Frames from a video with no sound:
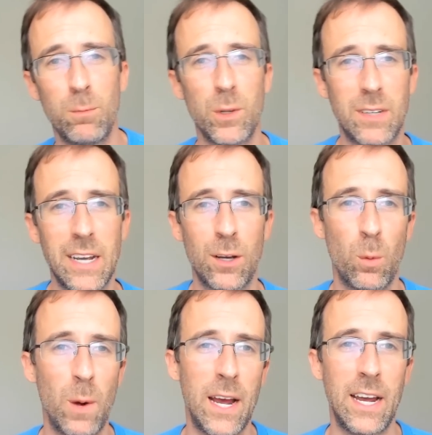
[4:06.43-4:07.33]
will take
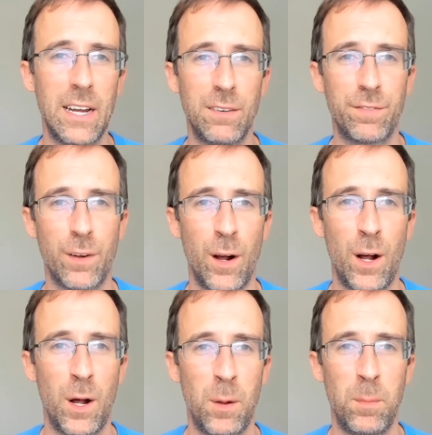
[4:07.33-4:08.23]
away
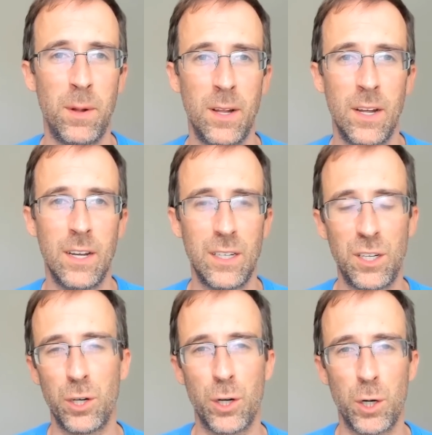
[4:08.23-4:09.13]
from
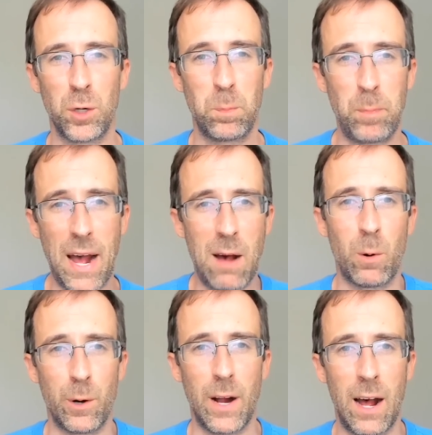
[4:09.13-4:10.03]
your
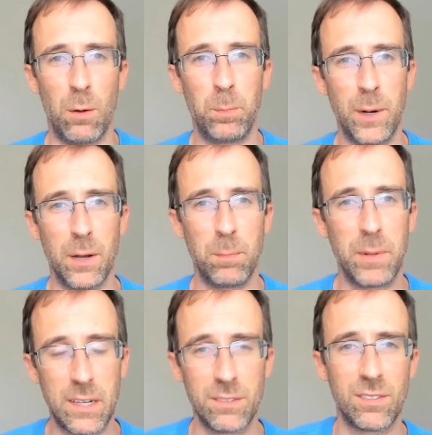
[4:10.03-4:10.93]
power output
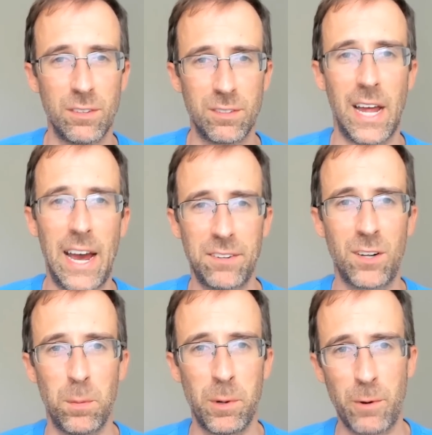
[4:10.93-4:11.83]
because those last
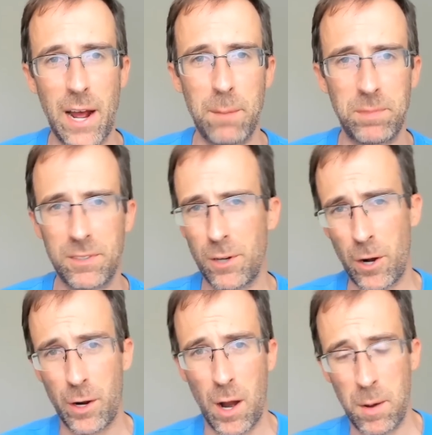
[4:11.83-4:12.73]
couple reps
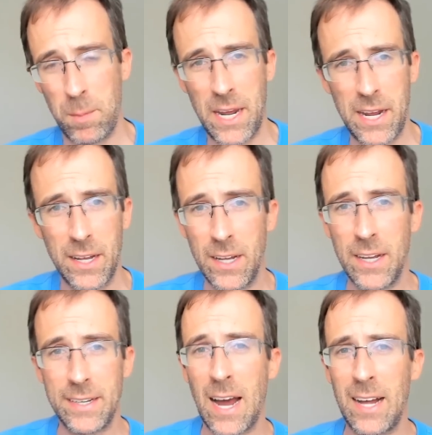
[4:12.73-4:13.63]
are going to be
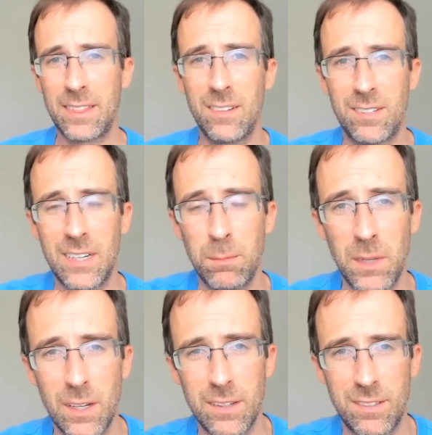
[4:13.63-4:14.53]
not the
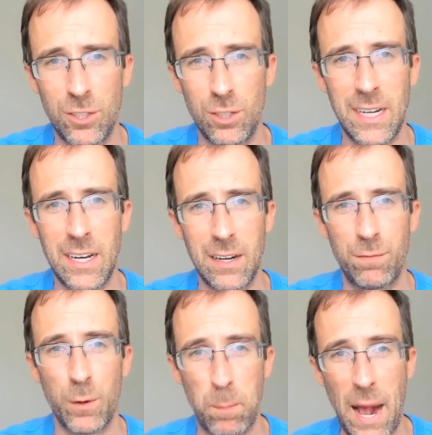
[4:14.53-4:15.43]
stimulus you needed
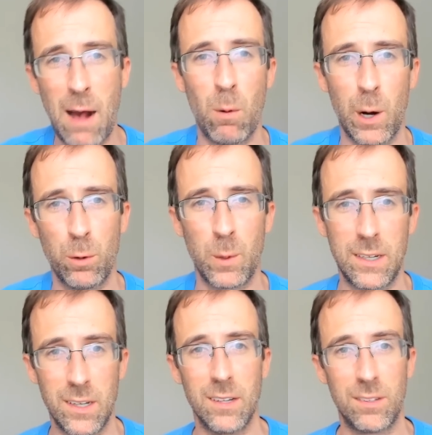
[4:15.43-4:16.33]
for power,
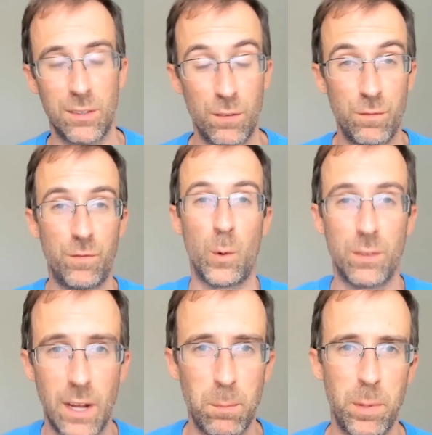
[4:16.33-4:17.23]
which is
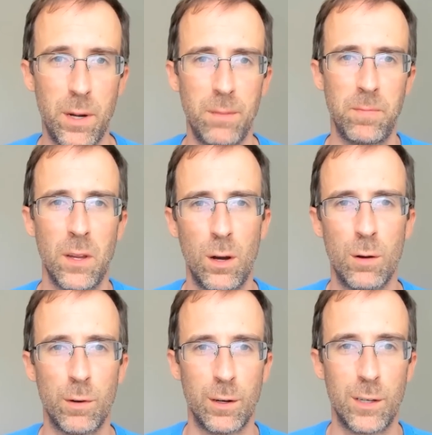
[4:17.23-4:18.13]
force output
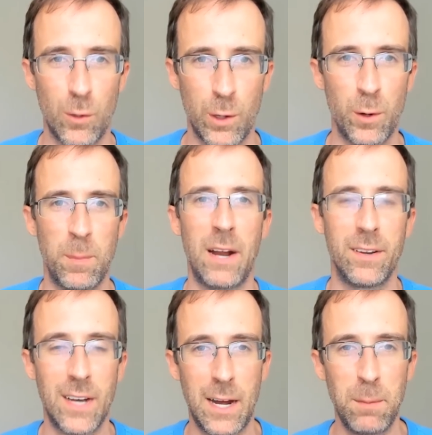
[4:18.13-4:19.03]
over a shorter amount
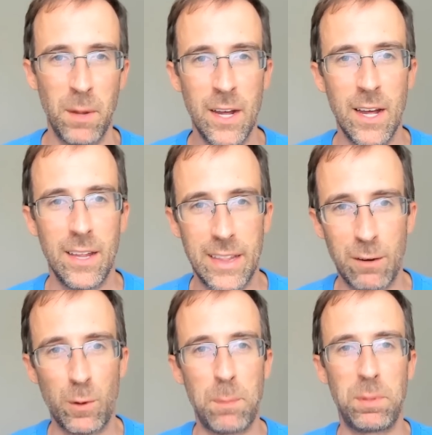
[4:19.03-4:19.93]
of time,
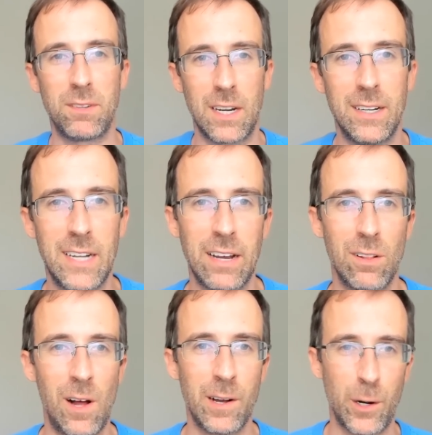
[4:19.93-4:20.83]
that rep is going to take
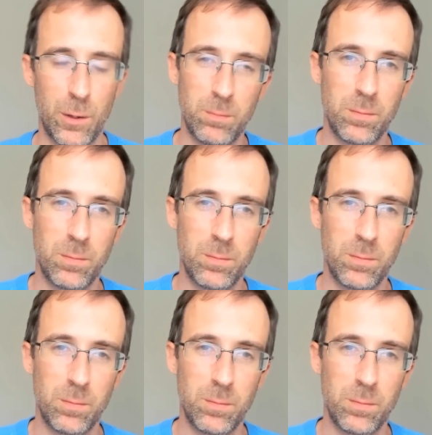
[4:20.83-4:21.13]
longer,